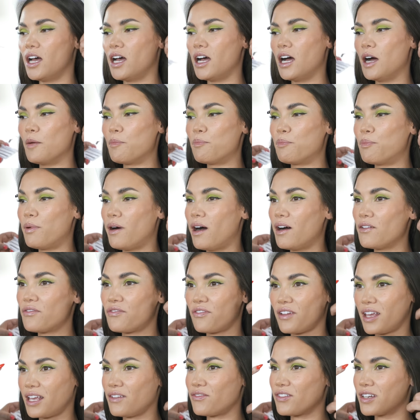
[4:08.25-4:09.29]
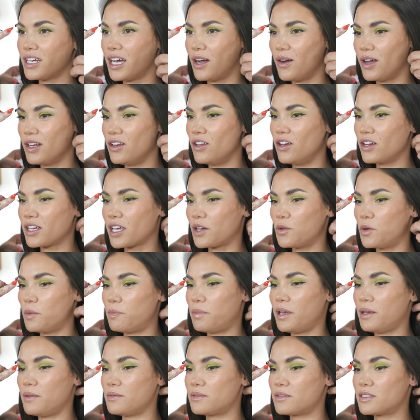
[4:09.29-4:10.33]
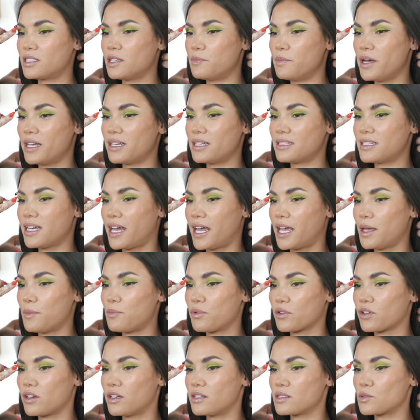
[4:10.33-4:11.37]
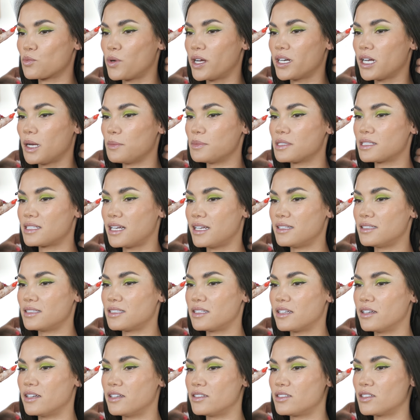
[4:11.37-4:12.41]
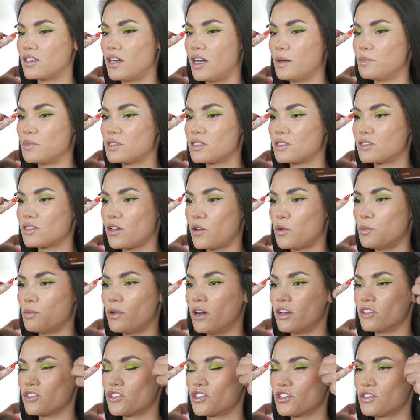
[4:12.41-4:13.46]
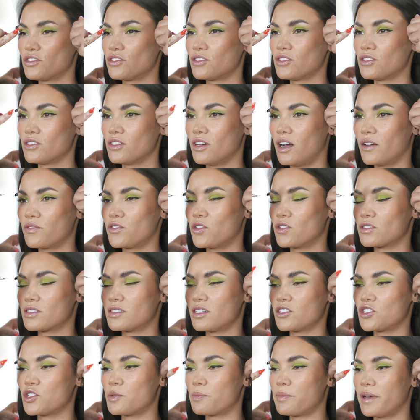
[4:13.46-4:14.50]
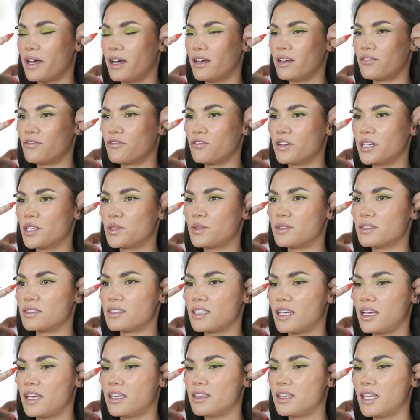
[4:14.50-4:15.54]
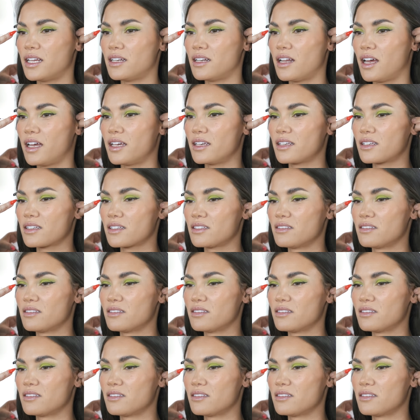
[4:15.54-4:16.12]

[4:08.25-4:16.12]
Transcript: above even how I look, it would be to meditate, because when I'm centered, I've got such a better frequency, and then like,